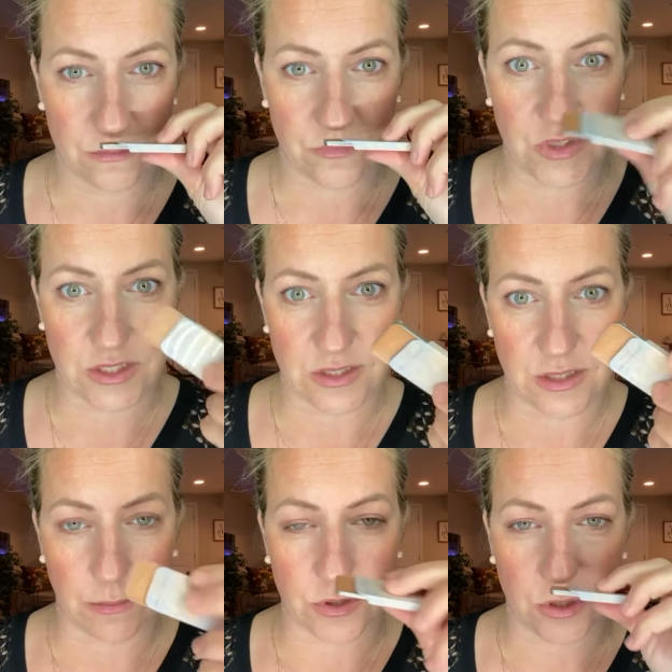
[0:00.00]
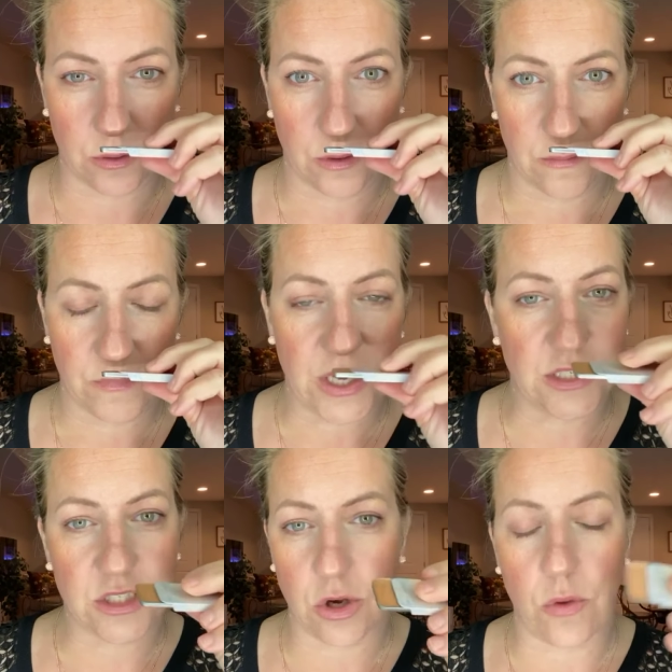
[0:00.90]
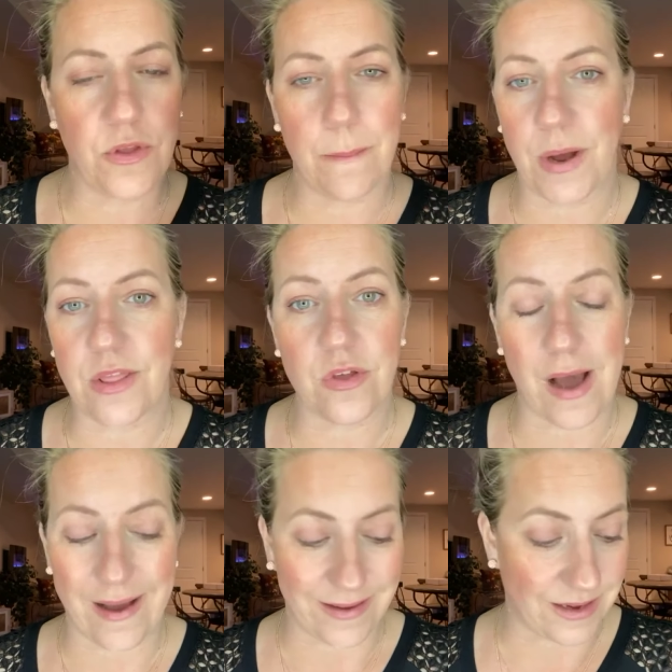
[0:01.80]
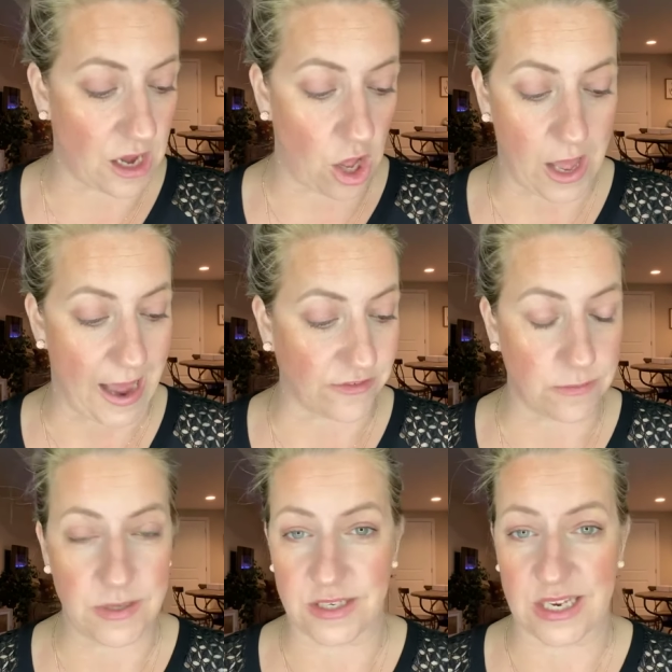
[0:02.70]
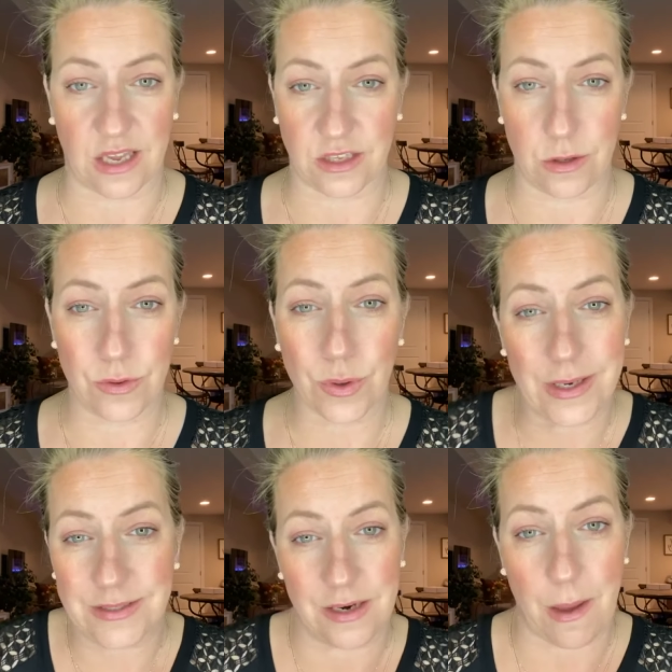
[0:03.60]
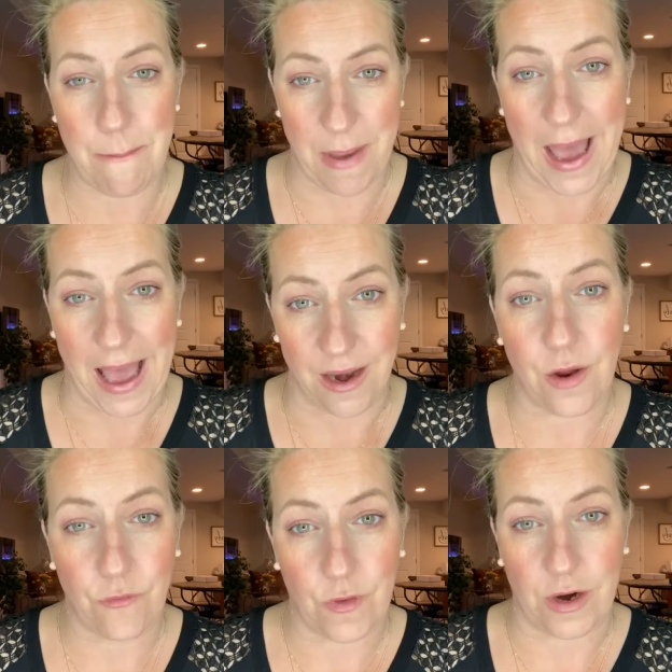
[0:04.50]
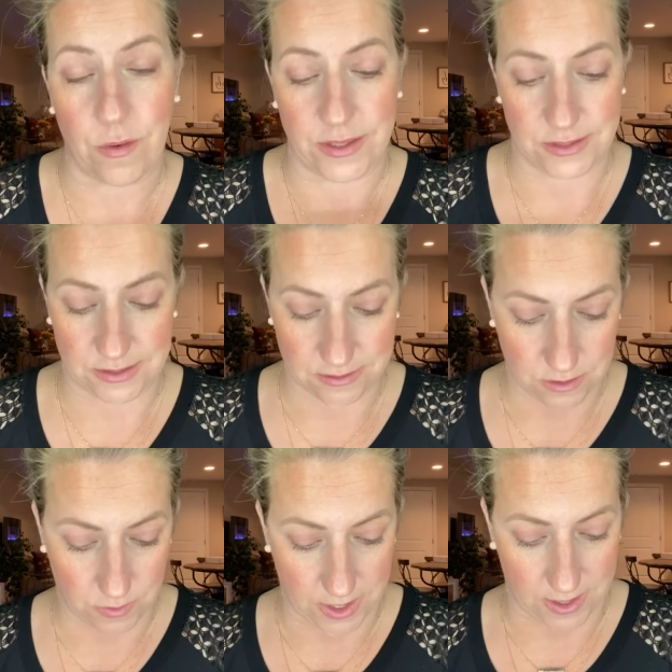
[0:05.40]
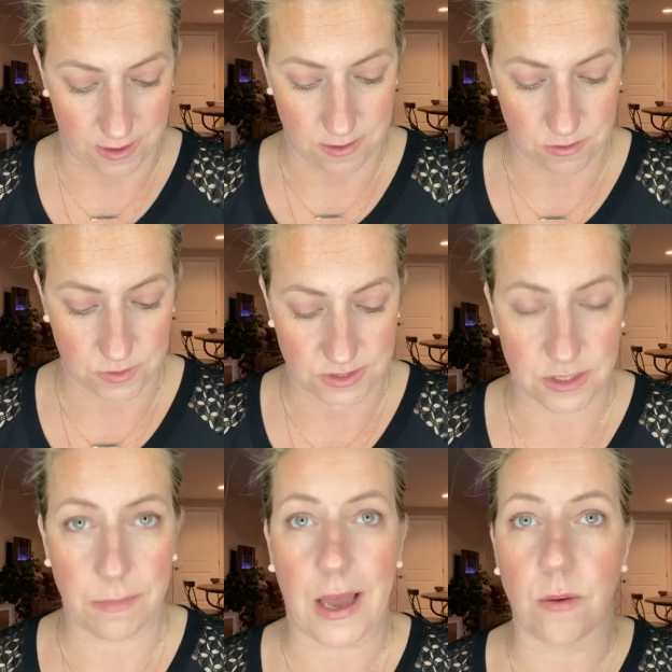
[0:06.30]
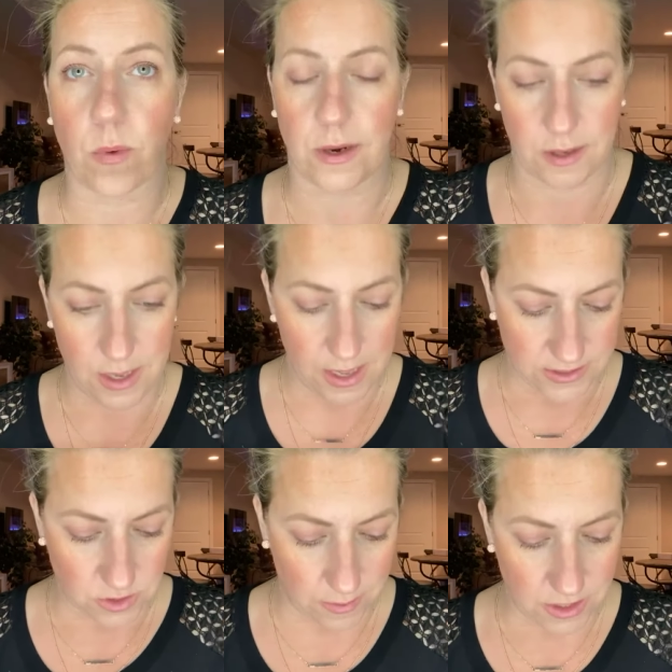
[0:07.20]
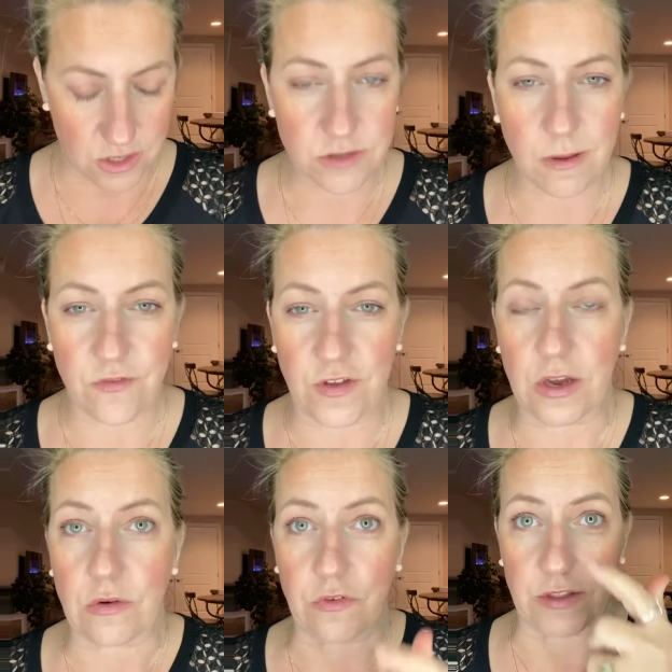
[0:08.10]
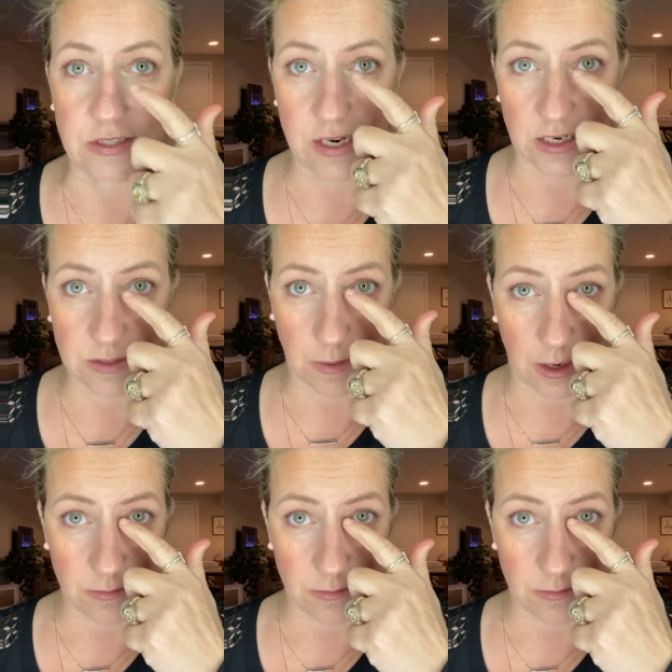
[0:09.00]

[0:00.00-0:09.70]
This is number two. It's so, but I'll have to tell you, there isn't a bad fragrance, okay? There isn't a bad one. So I'm gonna use my finger for this next spot.